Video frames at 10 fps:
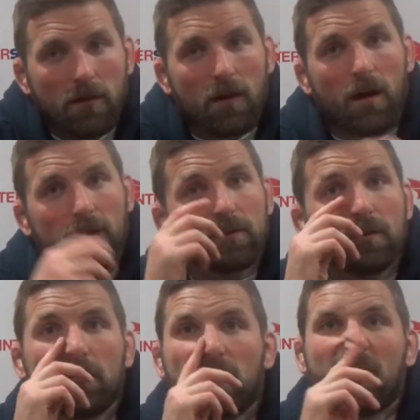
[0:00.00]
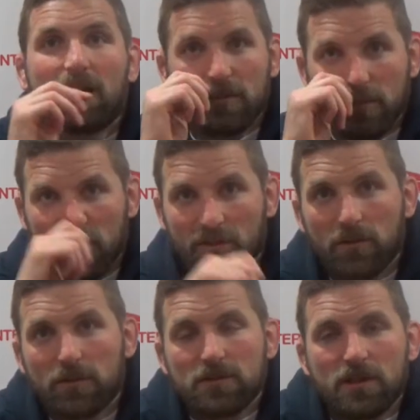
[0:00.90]
Oh, I don't know. Yeah, I don't know about
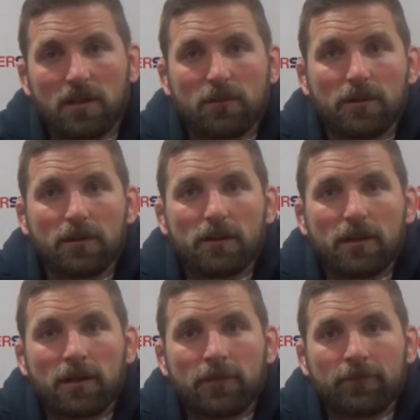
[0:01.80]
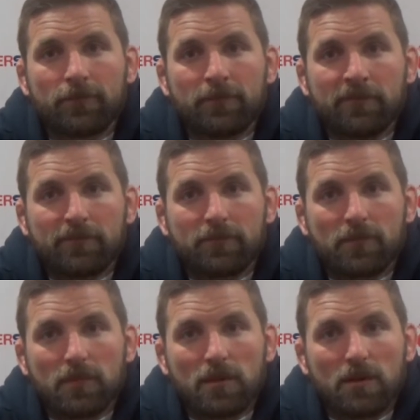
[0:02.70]
going in the shell, but,
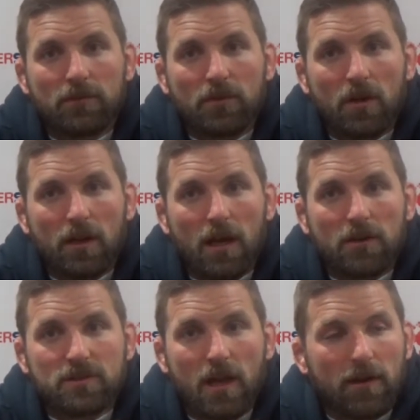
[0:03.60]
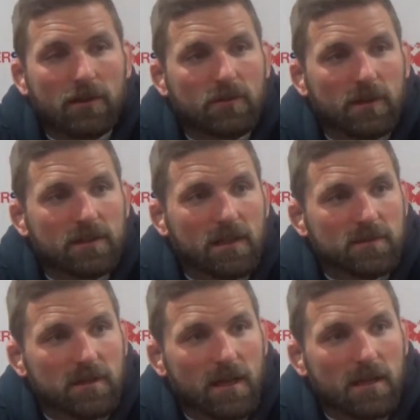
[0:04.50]
you know, if you've got a guy who's carrying 20
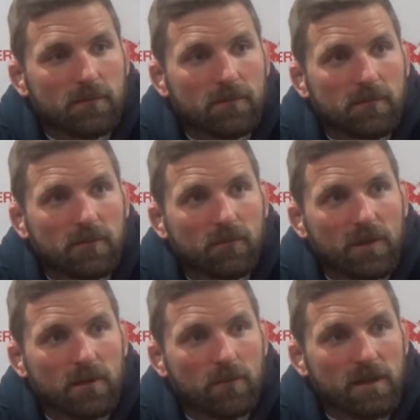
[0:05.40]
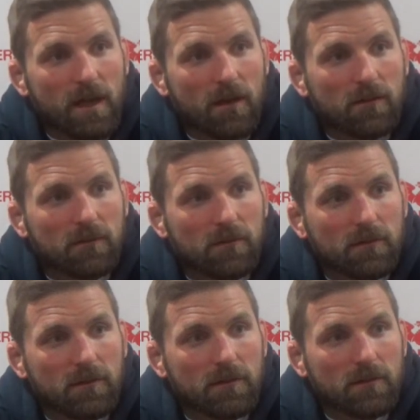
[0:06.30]
times a game, week in, week out,
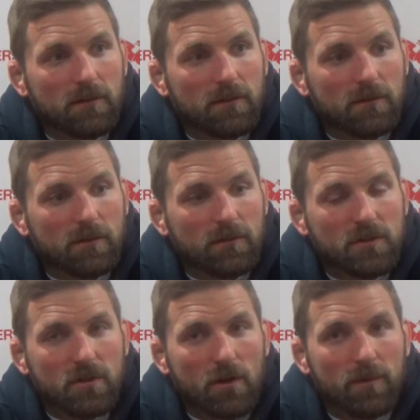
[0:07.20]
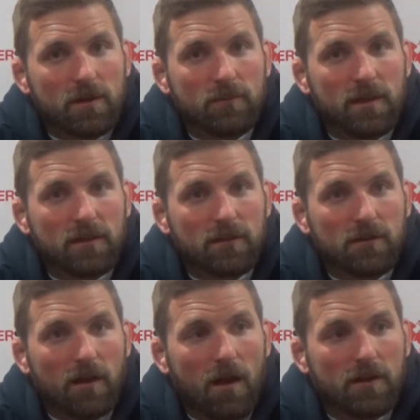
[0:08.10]
you know, you stop him
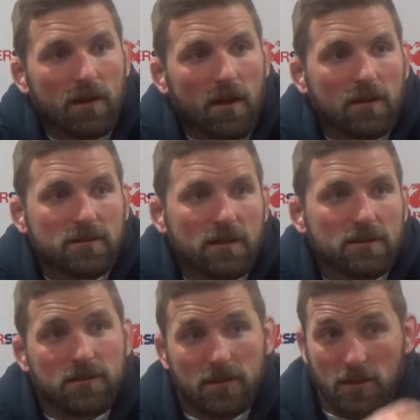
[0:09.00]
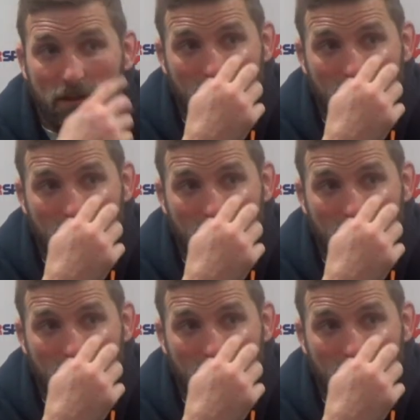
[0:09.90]
making hard yards, that's,